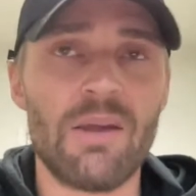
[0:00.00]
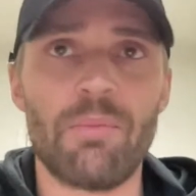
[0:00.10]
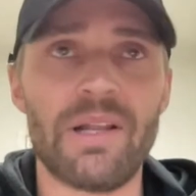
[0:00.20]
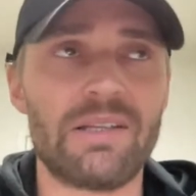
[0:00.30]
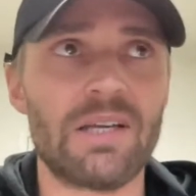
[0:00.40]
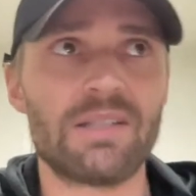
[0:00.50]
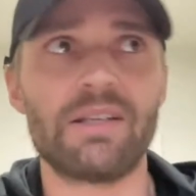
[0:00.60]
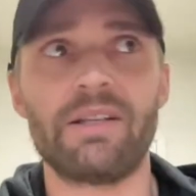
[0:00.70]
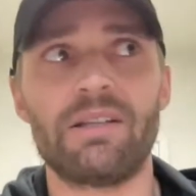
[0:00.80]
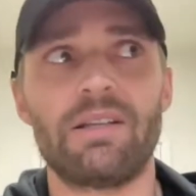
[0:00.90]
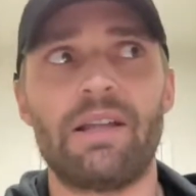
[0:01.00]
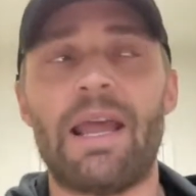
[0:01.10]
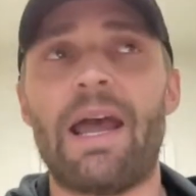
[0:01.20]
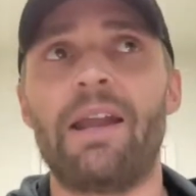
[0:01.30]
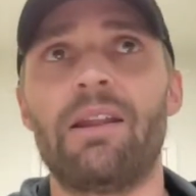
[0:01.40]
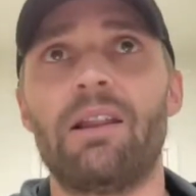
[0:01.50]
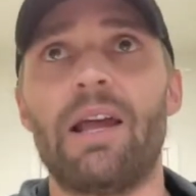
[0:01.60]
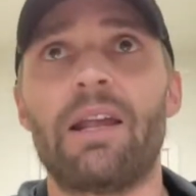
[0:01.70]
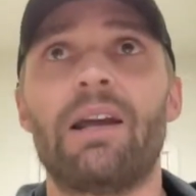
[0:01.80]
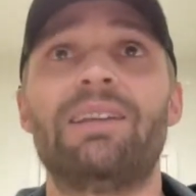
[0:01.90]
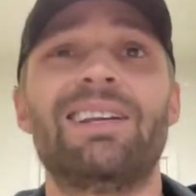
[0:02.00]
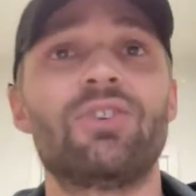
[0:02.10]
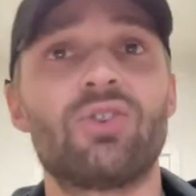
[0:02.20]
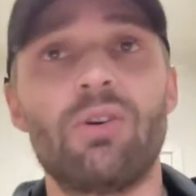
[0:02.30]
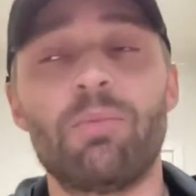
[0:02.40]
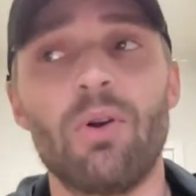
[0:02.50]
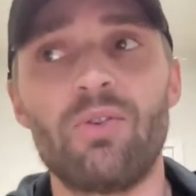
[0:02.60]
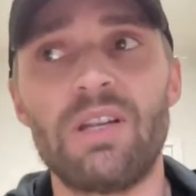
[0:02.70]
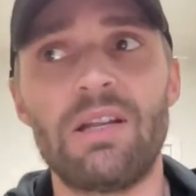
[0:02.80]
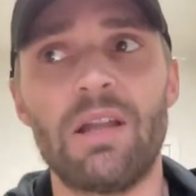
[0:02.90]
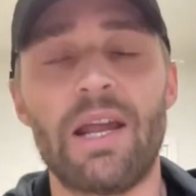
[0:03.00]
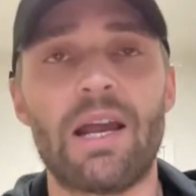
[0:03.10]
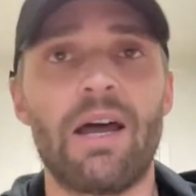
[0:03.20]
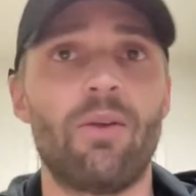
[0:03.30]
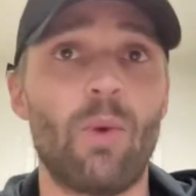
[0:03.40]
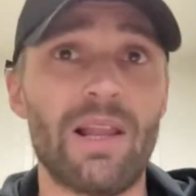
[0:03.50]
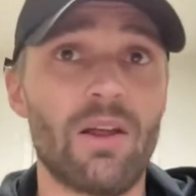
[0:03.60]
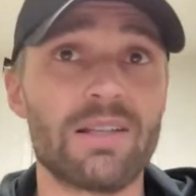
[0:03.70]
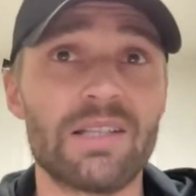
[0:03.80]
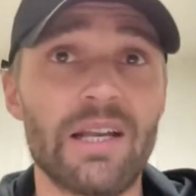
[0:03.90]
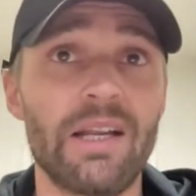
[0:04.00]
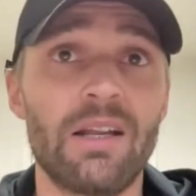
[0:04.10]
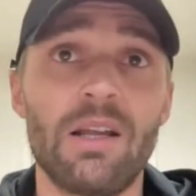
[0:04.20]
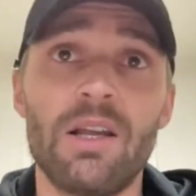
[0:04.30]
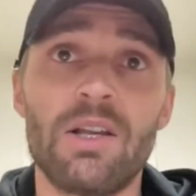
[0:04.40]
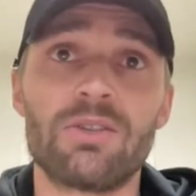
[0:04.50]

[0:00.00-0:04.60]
but it doesn't add like additional protein like on the weight loss setting.